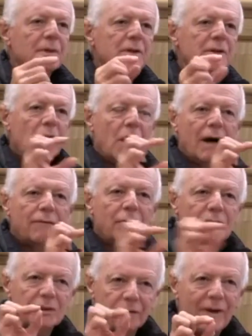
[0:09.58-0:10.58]
So our
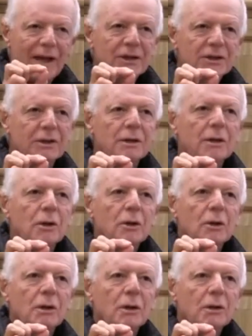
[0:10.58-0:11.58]
first reflection,
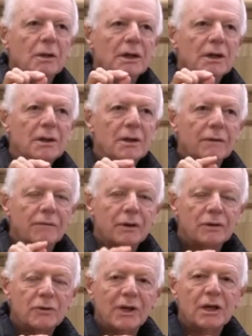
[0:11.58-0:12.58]
leading to the
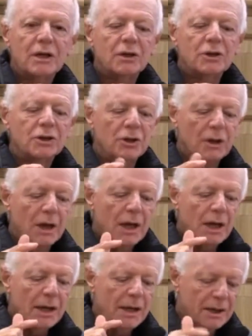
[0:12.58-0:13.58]
first recognition,
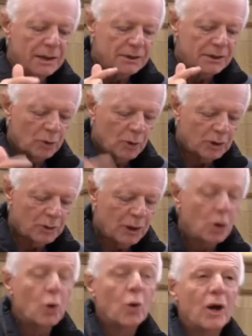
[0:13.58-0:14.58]
is what we
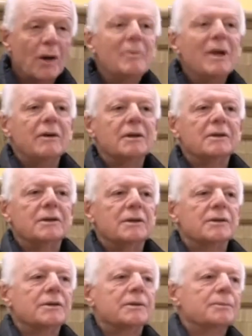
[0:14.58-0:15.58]
call
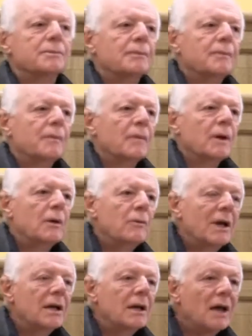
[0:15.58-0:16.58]
appearances.
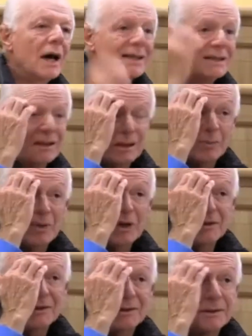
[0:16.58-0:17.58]
Recognizing
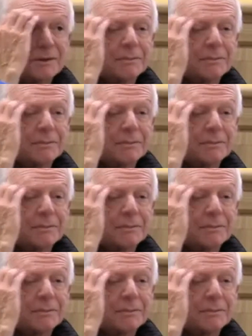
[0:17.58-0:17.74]
appearances.